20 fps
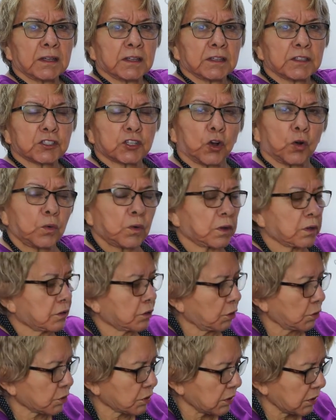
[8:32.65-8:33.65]
So
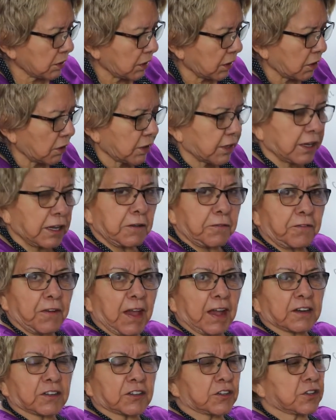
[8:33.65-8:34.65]
those little key
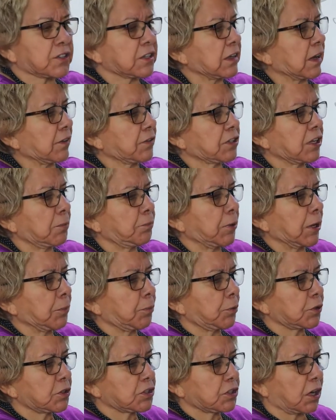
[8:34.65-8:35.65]
factors, and I've seen
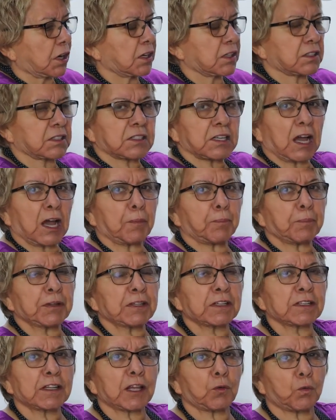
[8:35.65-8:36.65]
people start at the top and
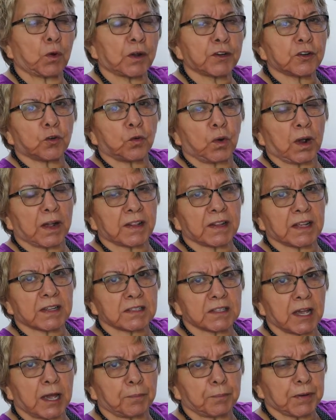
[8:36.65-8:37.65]
then they wonder why
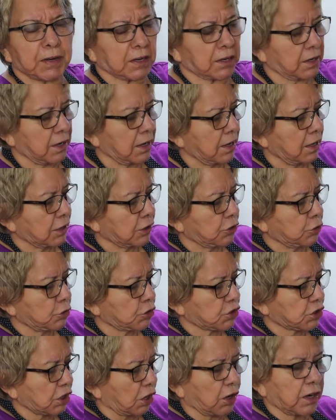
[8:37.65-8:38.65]
that's happening. You
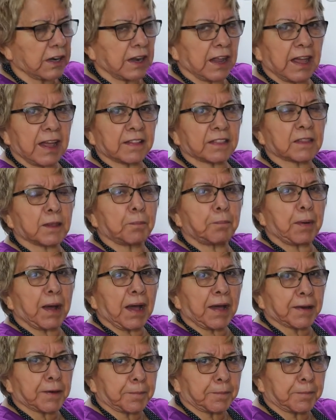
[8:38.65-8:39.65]
start at the
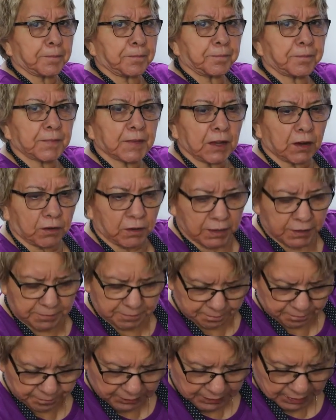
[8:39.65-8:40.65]
bottom, all right?